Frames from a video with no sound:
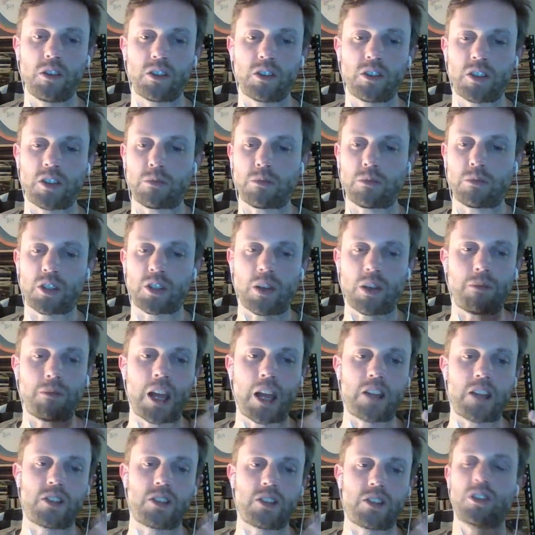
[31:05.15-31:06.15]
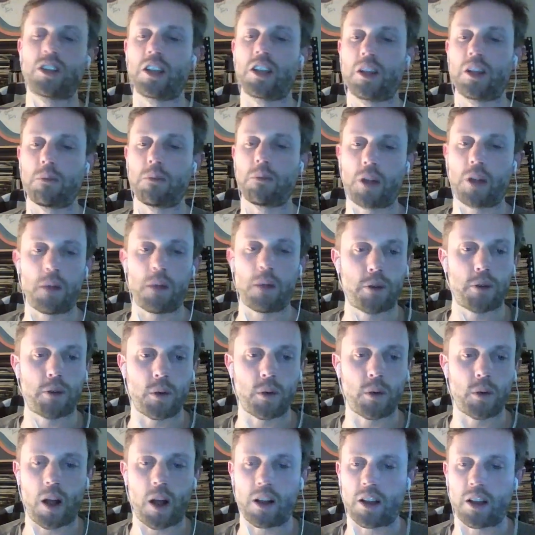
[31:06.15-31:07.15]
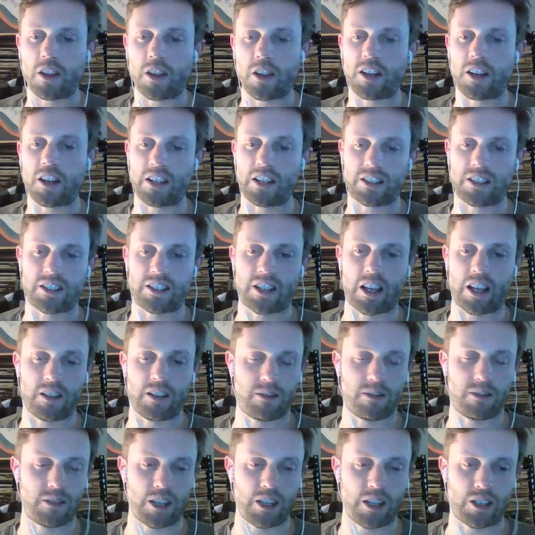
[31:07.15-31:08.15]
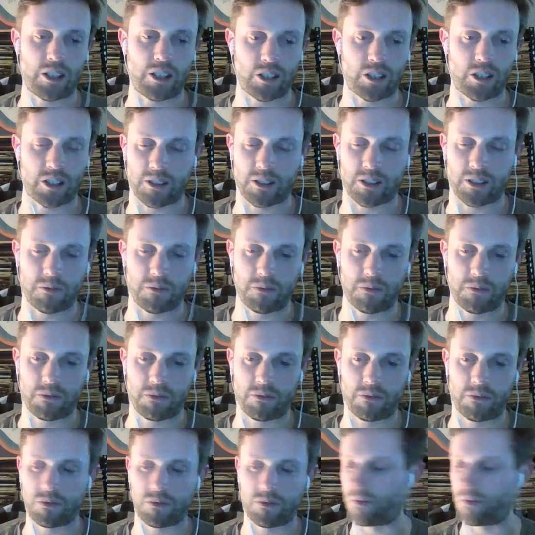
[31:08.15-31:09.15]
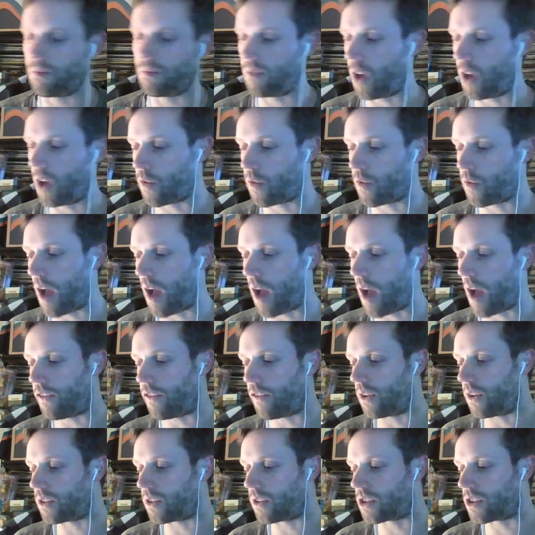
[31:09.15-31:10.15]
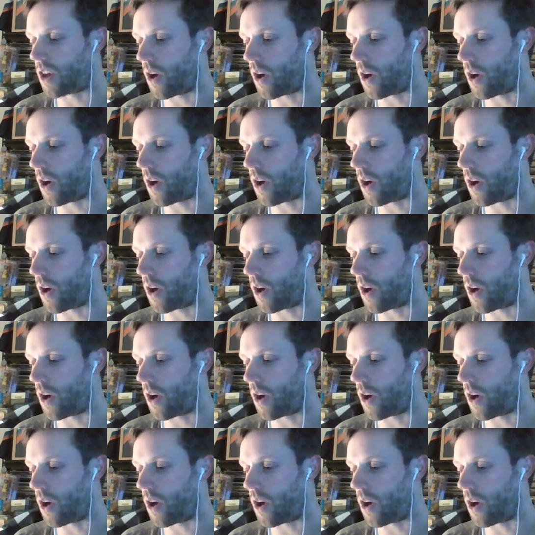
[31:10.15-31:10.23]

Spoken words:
Some nights you see them play pretty well. Other nights they just unravel.